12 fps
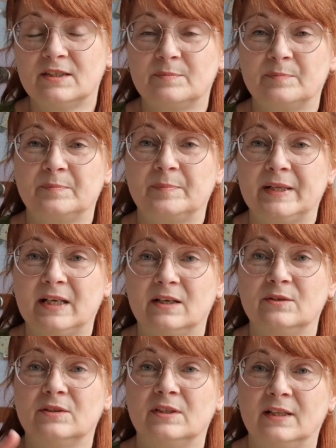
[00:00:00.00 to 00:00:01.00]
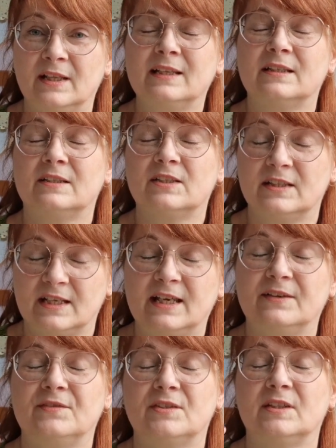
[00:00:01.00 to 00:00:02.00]
is below. The link to
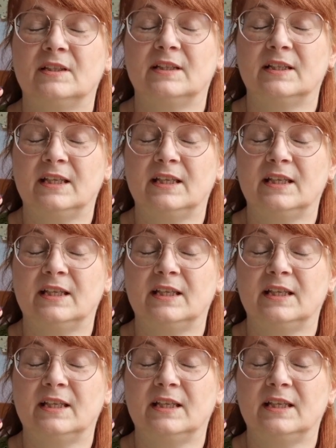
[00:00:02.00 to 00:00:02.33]
Dave's